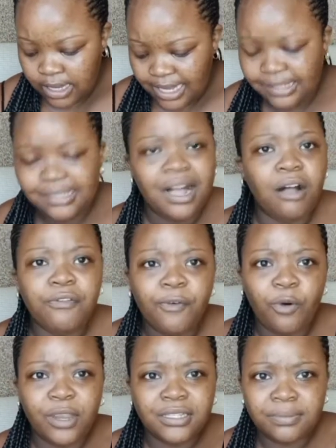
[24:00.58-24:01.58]
a
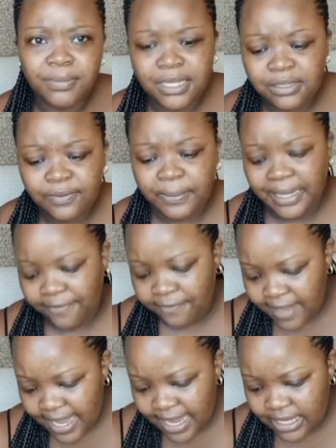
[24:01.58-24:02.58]
self ointment for my
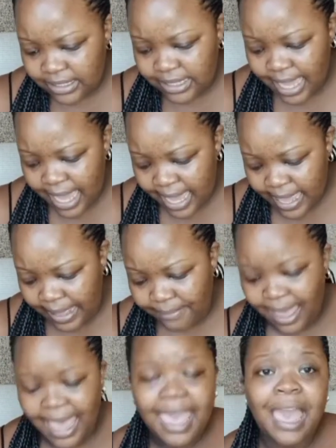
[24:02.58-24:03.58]
face.
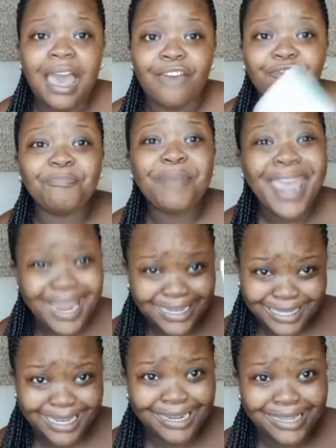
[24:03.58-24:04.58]
I have
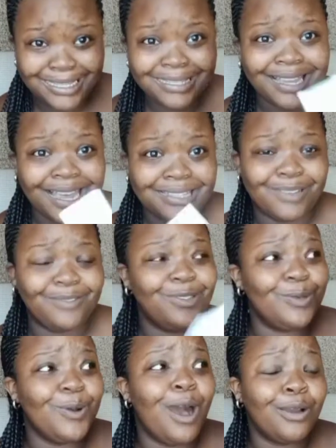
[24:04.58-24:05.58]
painkillers, guys.
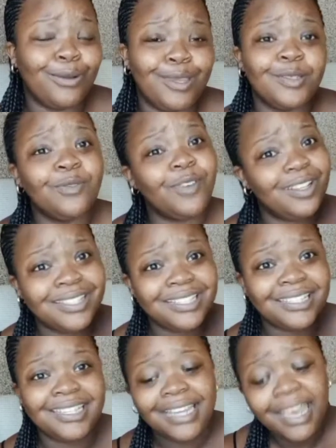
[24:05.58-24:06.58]
If you are going to
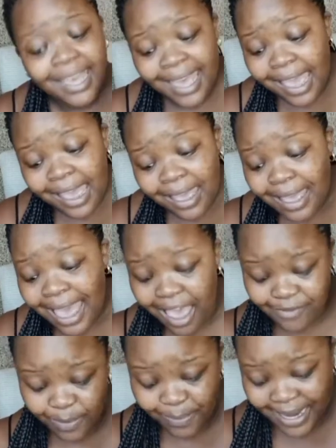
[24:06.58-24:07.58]
varsity,
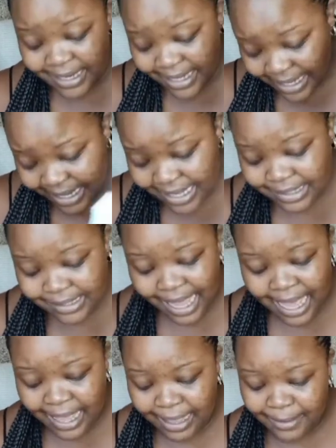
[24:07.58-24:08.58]
have your painkillers.
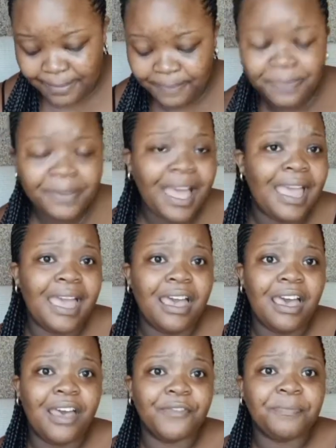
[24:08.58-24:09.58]
I
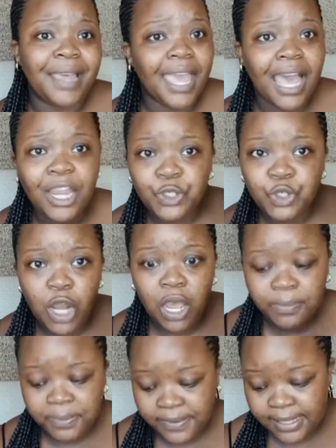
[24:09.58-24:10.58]
have my eye
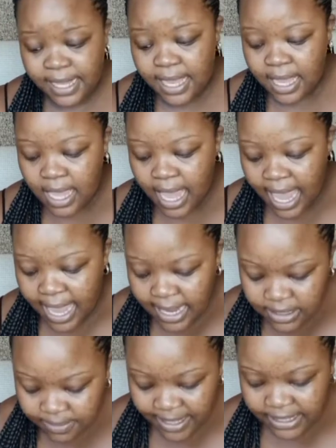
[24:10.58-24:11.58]
drops,
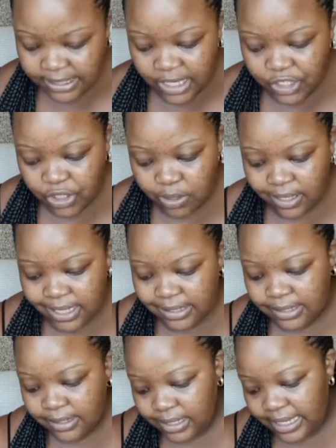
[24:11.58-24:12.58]
and my stationery
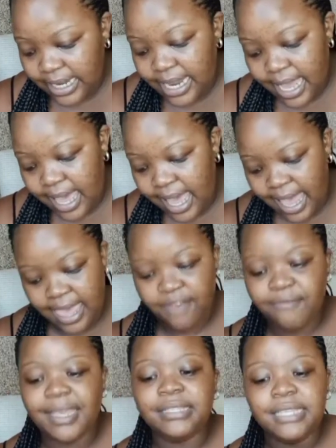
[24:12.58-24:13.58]
is still in here. I
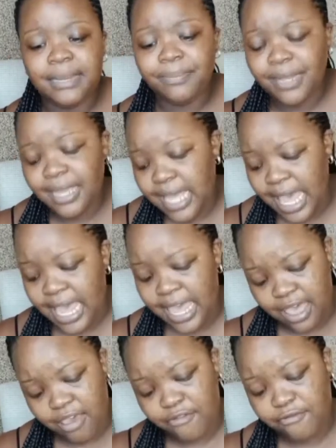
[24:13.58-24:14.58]
have my stapler. I
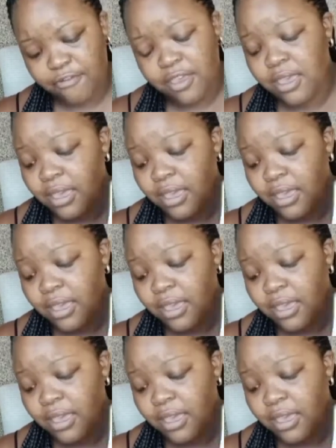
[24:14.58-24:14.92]
have